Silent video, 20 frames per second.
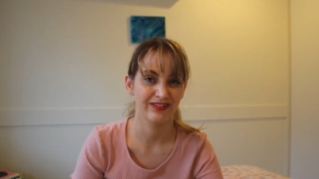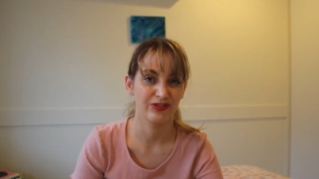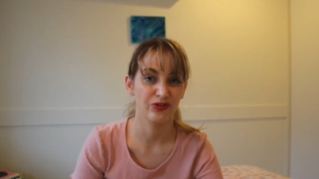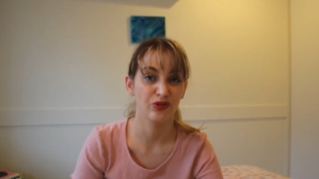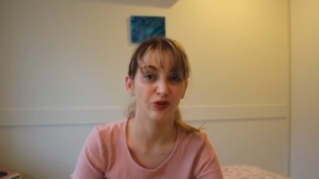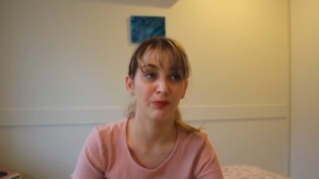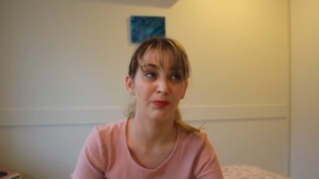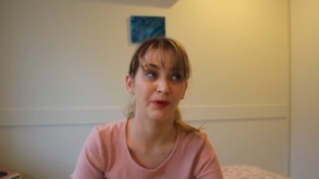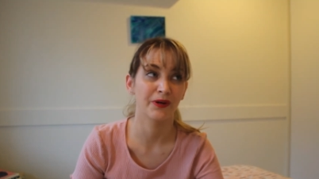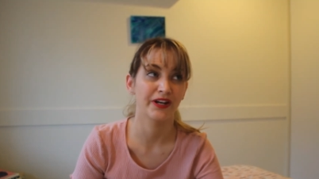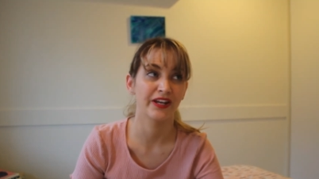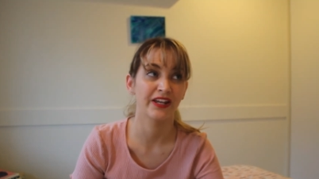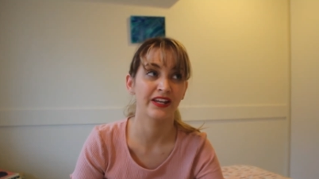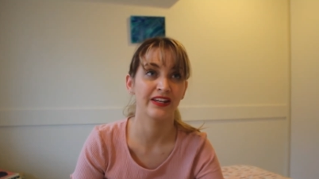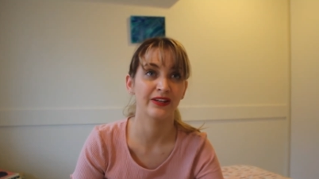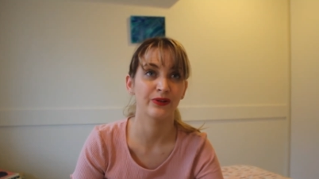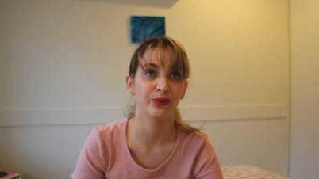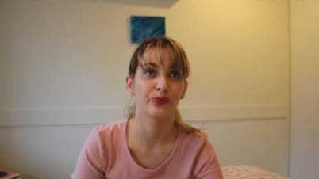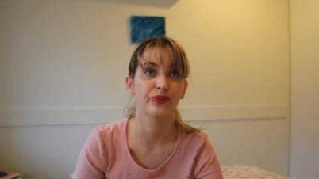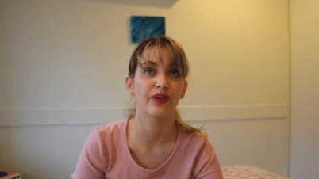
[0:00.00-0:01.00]
Your body
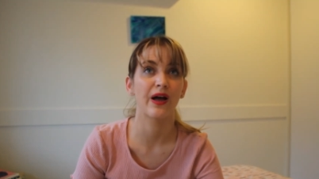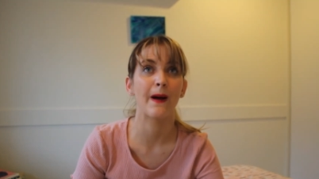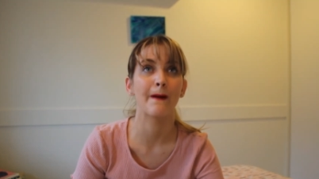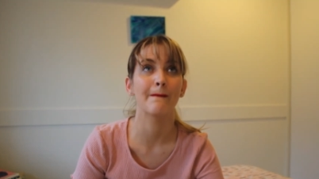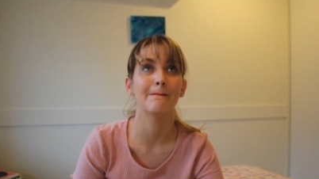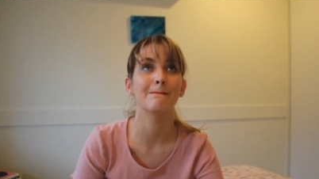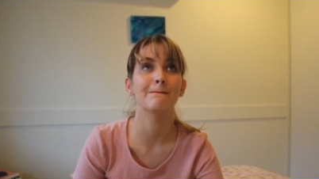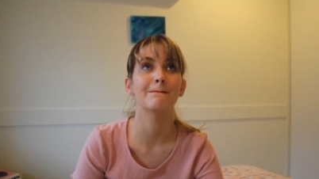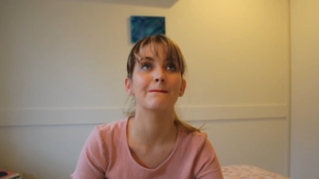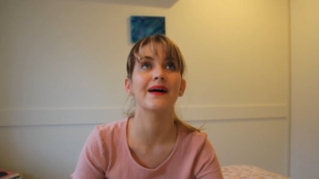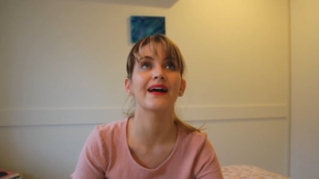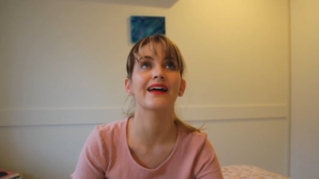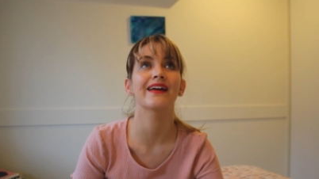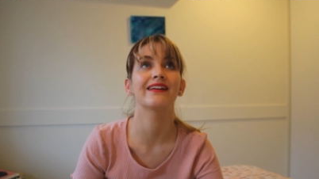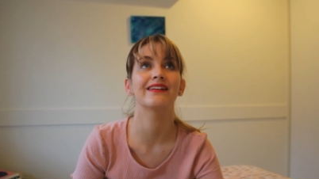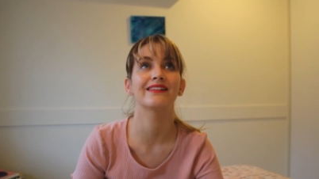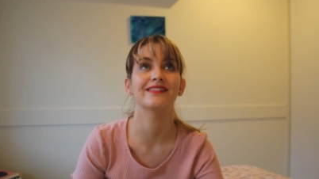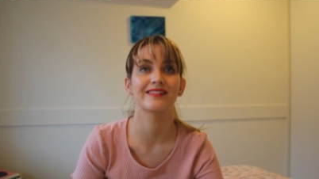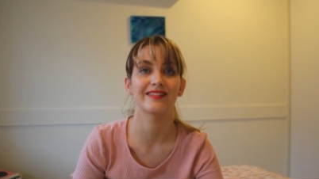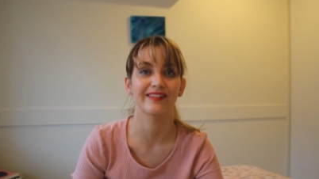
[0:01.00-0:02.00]
heals
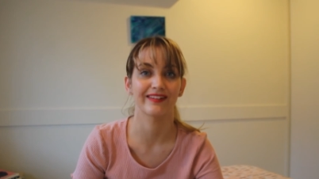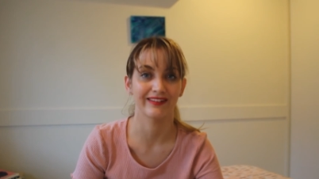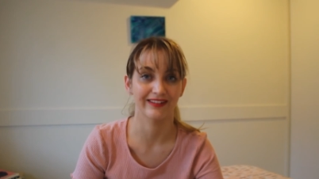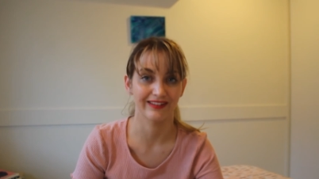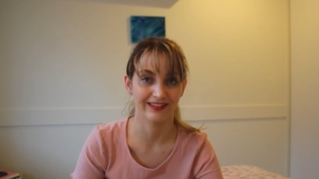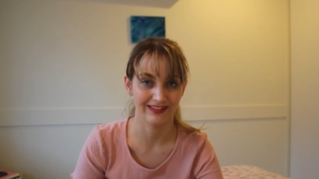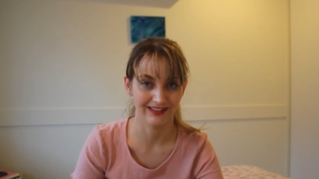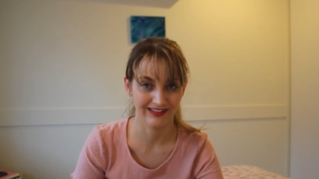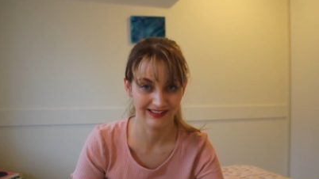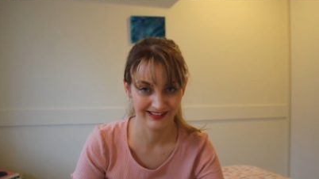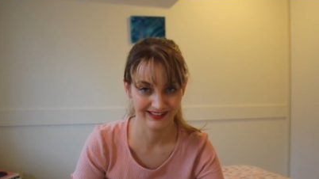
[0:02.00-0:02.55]
amazingly.